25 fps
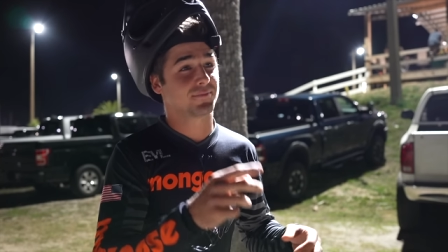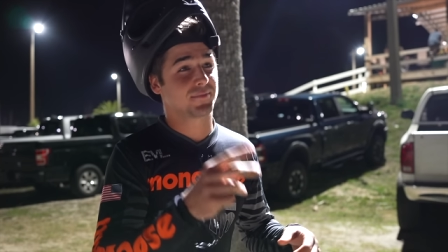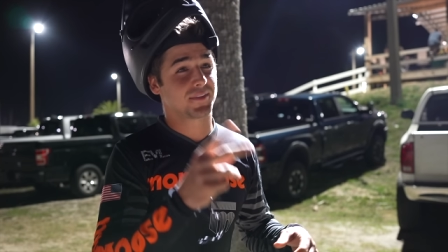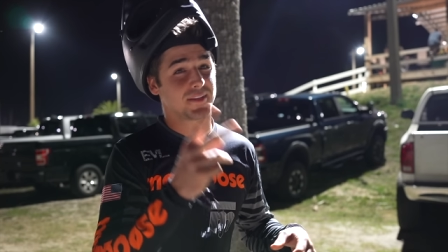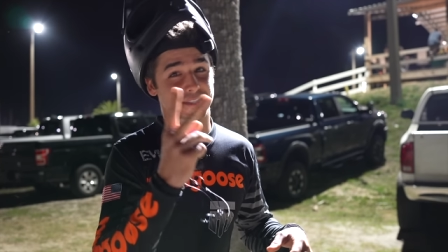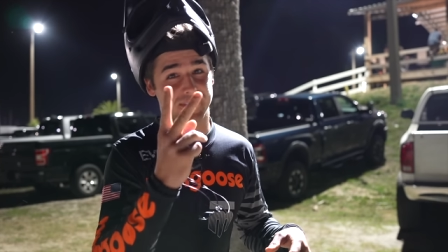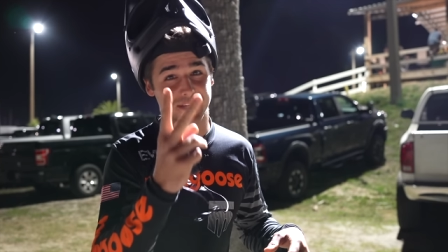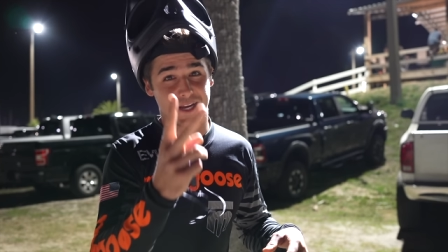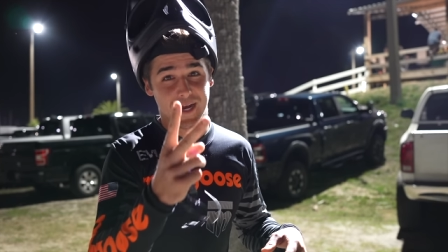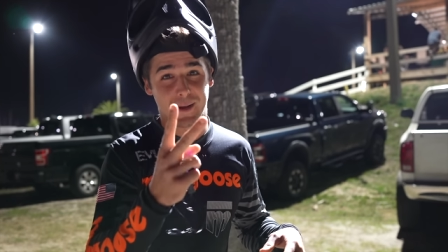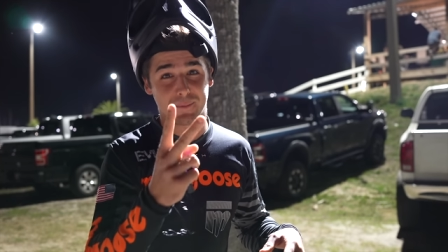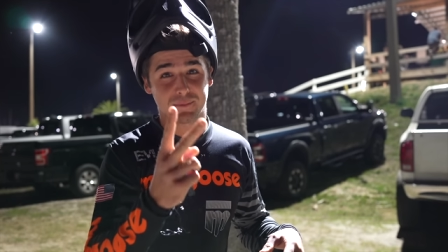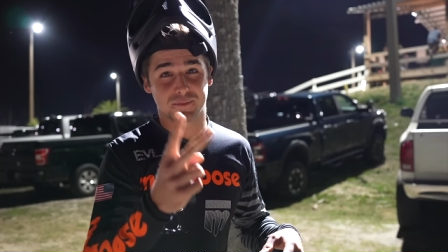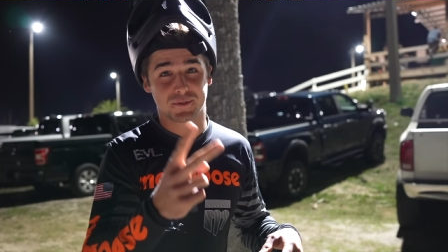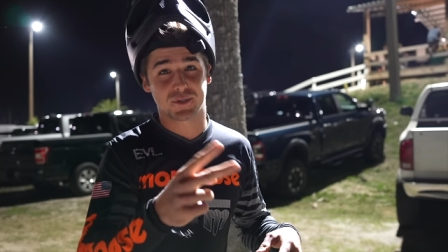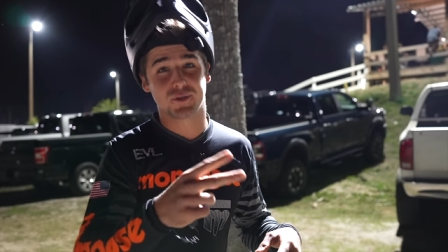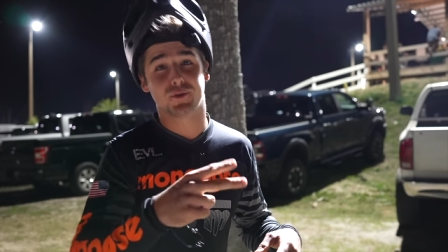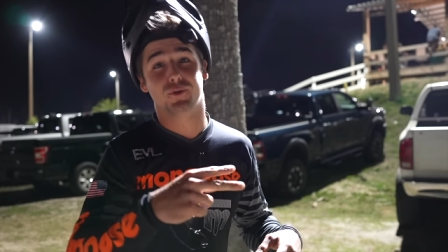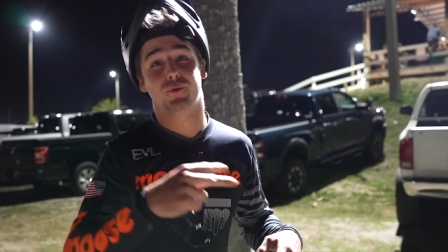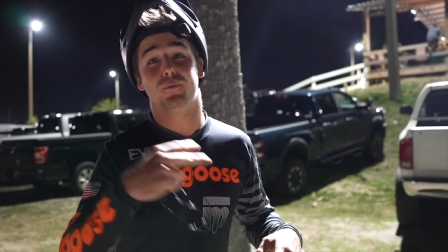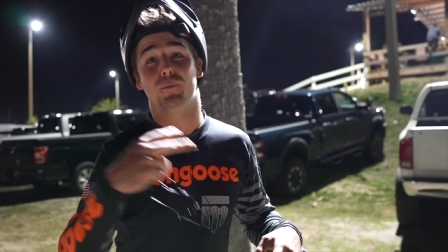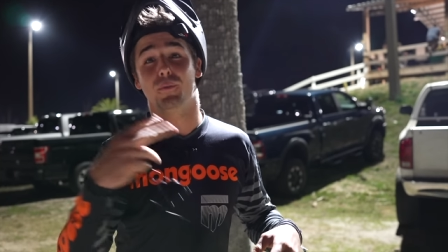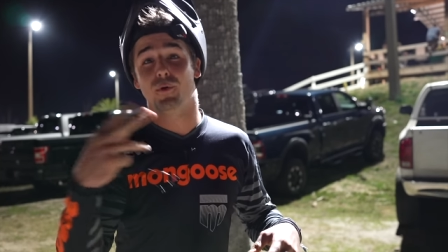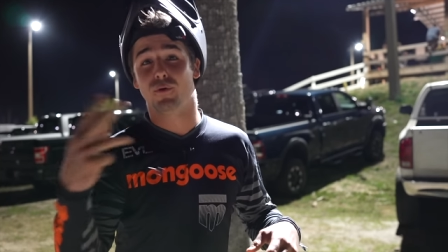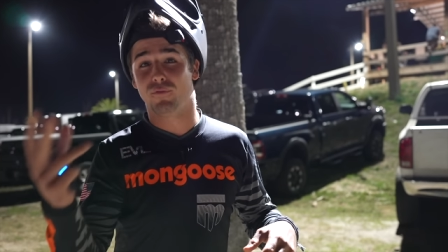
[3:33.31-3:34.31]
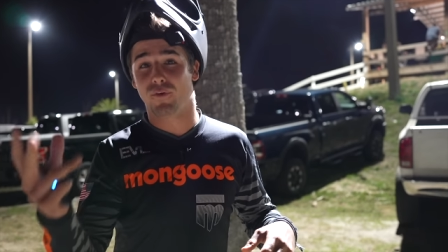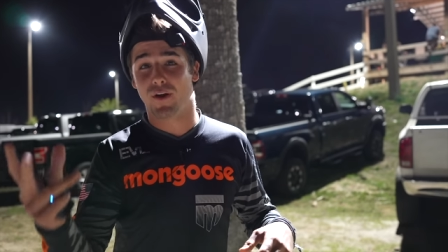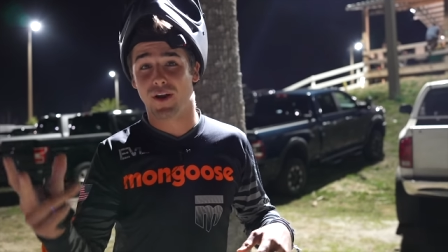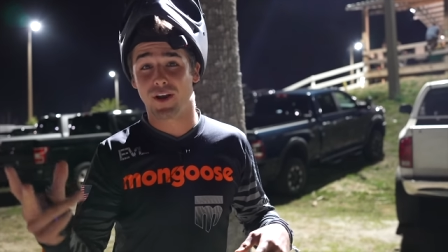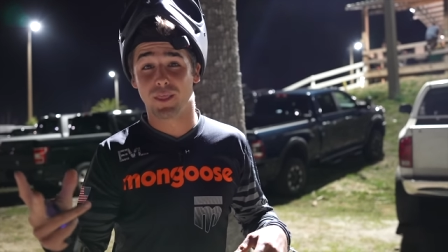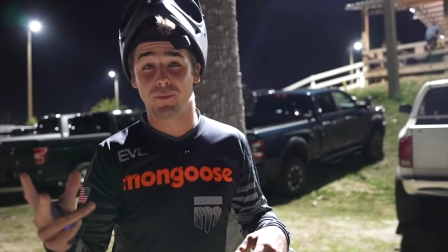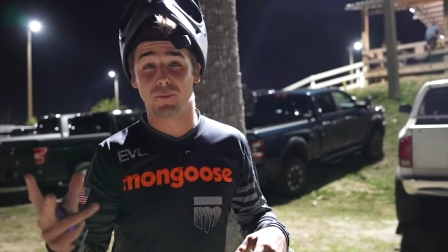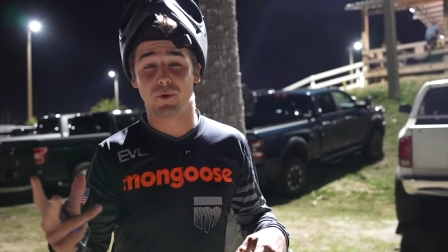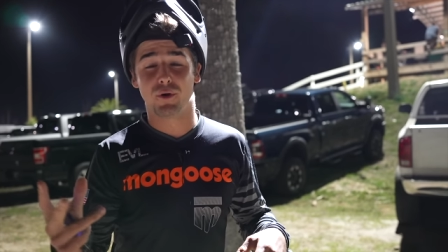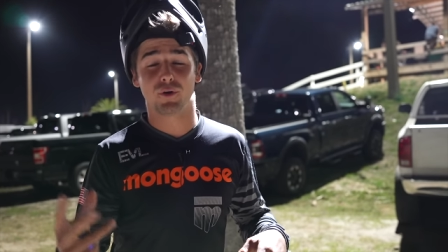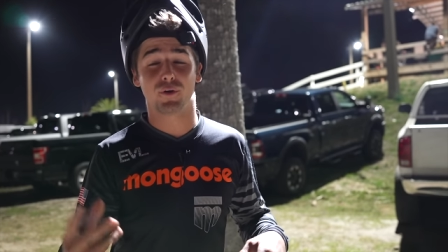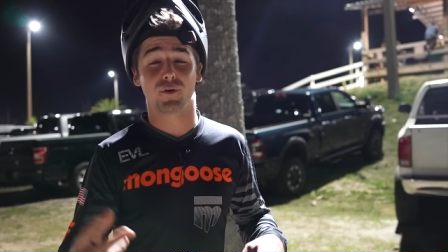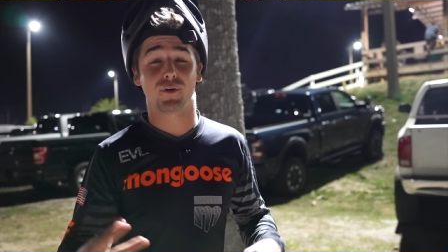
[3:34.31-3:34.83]
the top two move on to
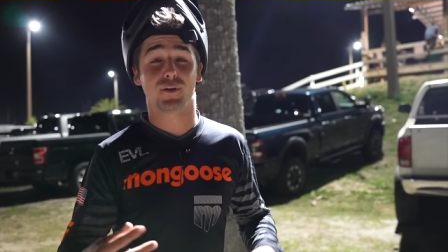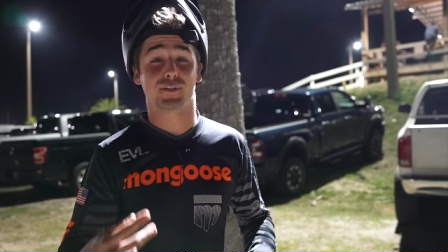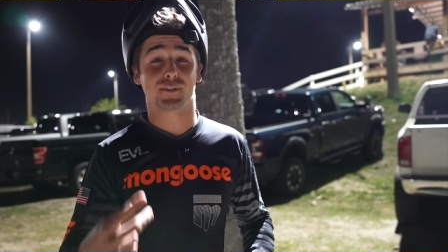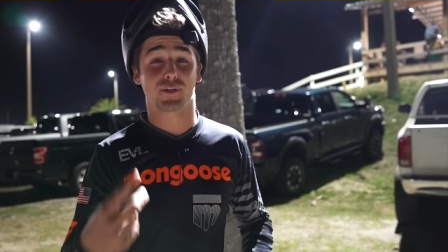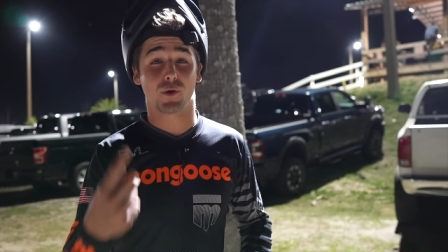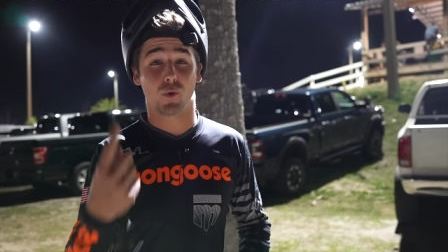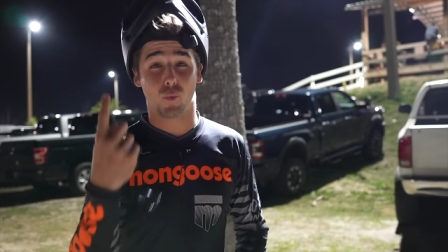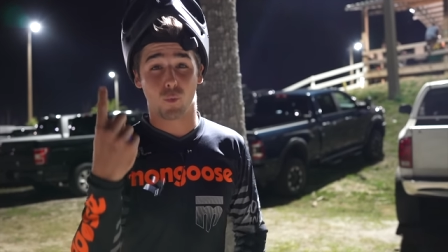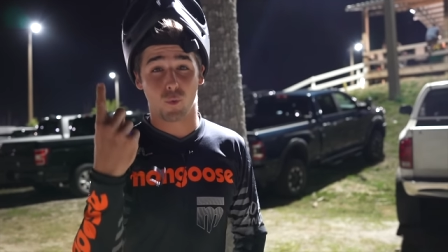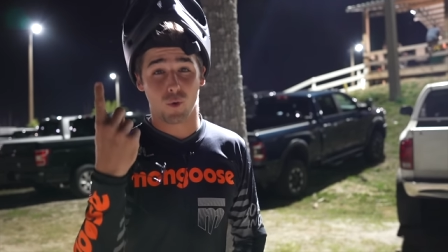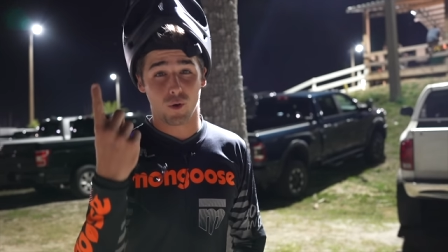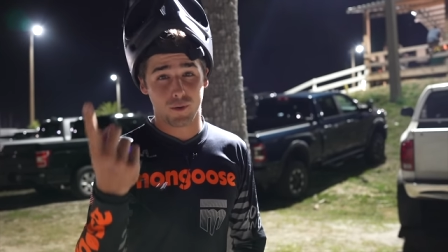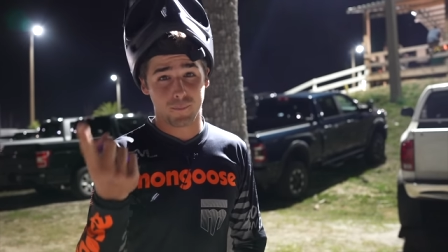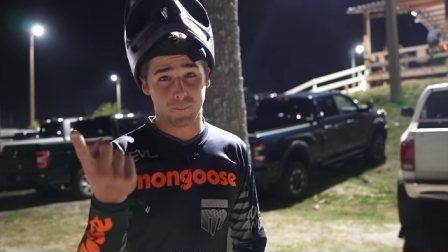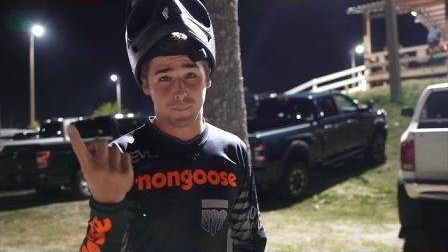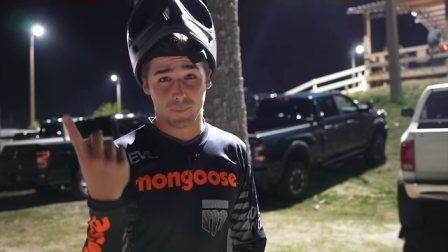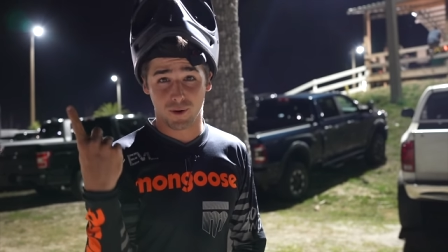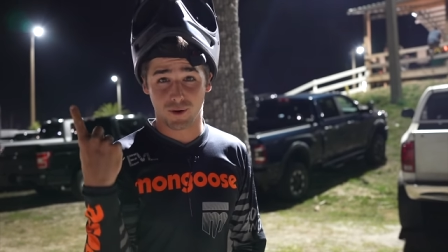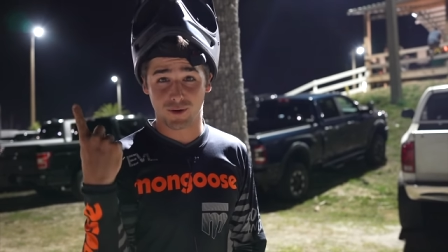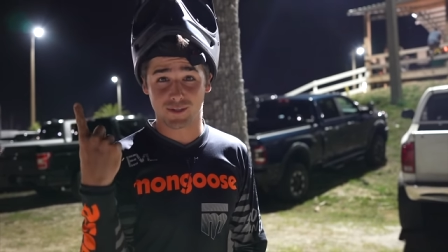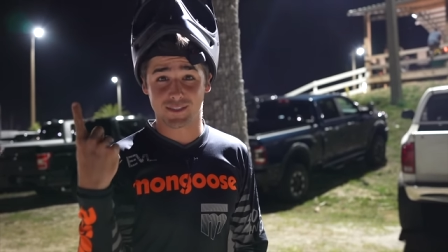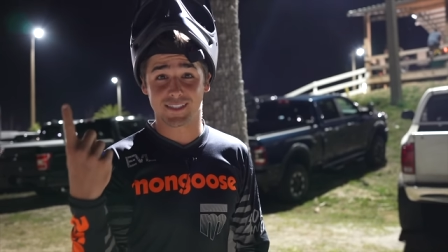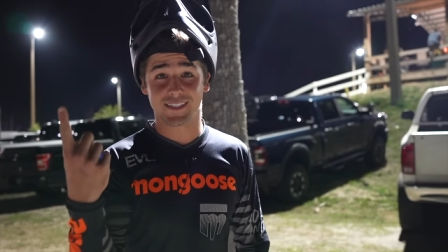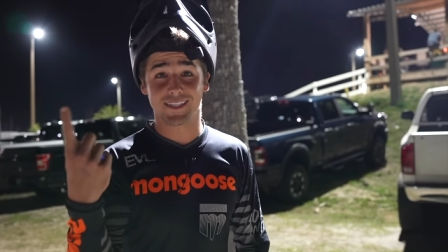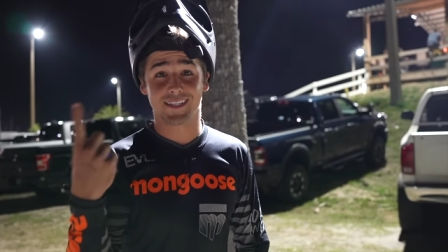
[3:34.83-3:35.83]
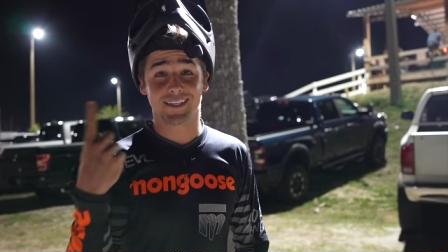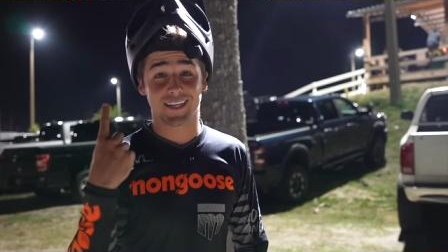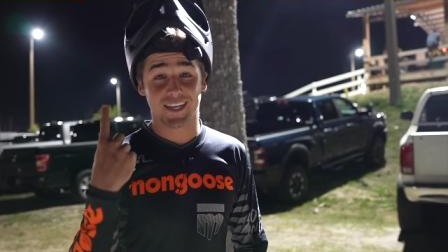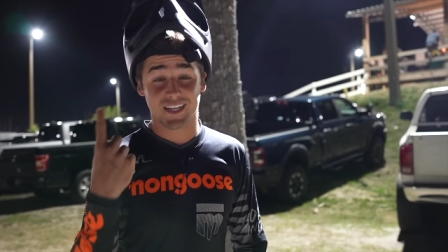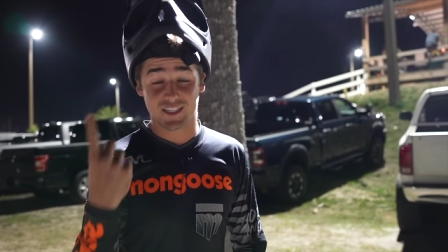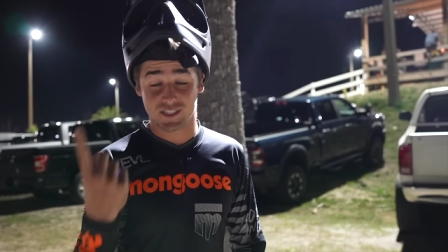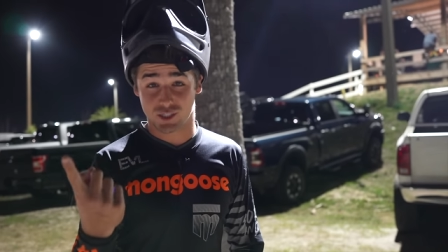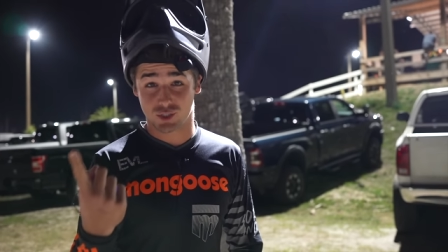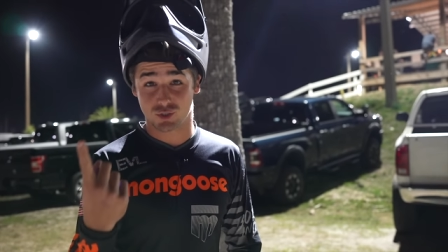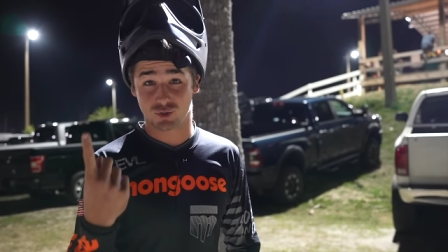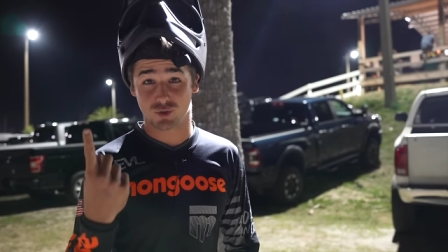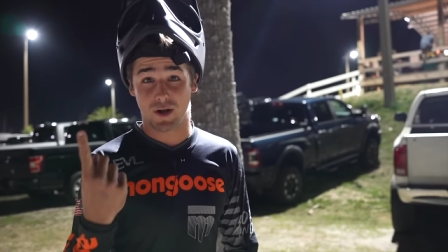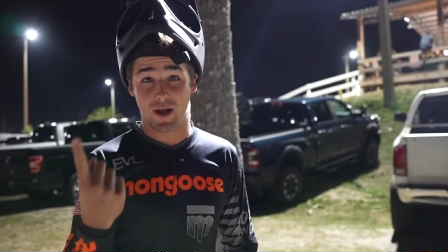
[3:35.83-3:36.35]
the moto, so one person
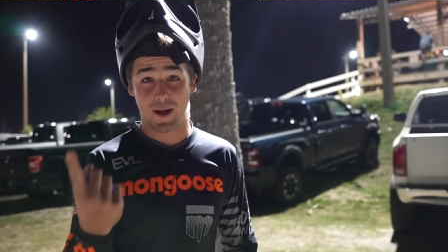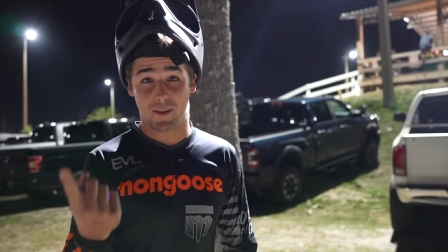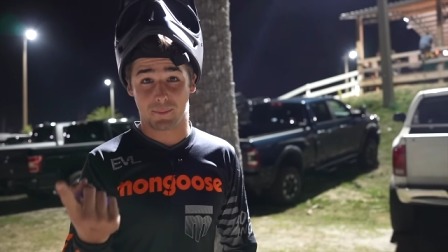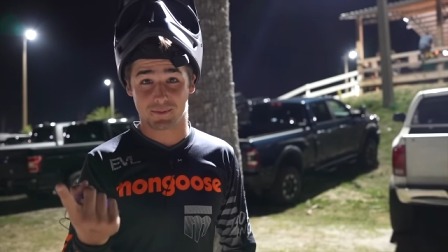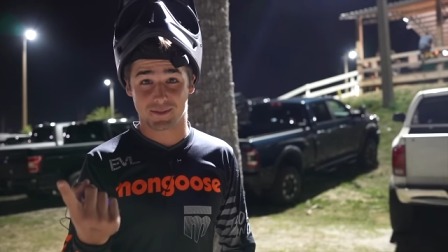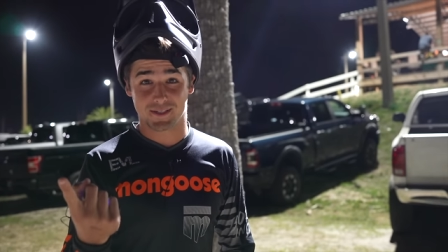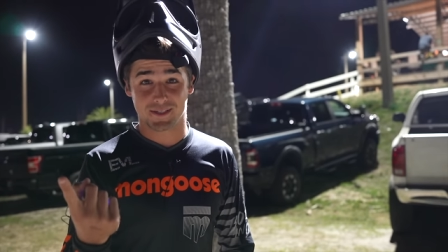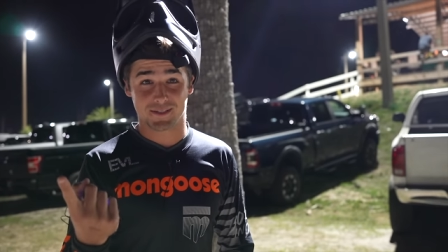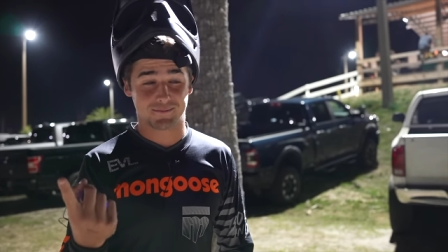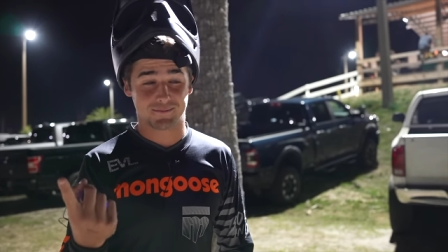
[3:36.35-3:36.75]
gets dropped.